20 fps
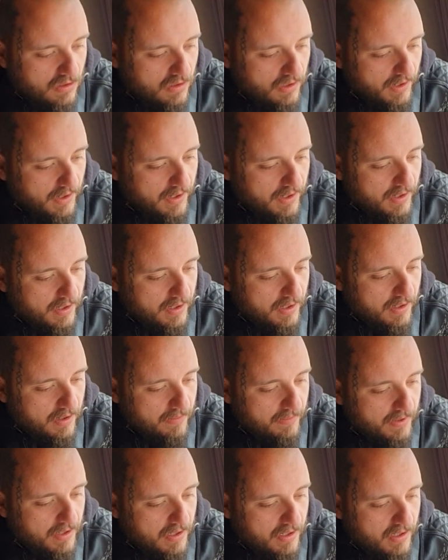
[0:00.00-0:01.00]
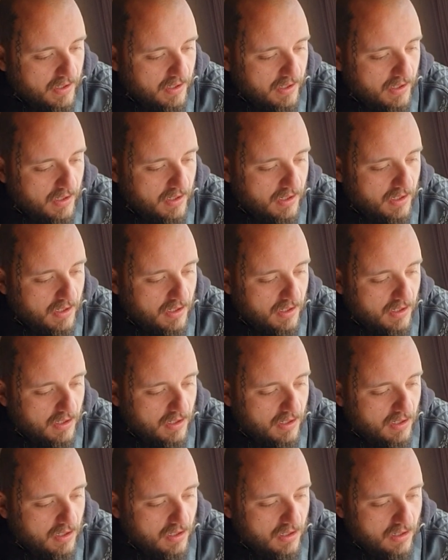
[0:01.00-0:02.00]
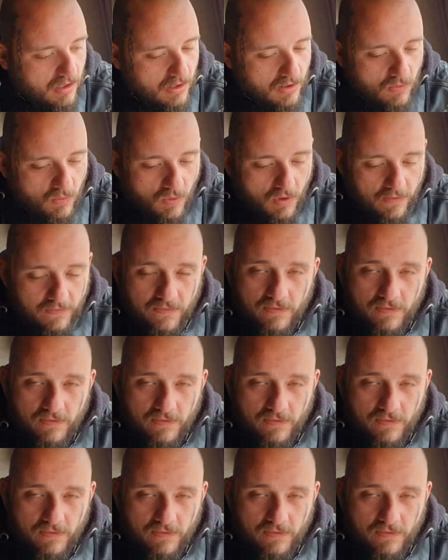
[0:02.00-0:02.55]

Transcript: And what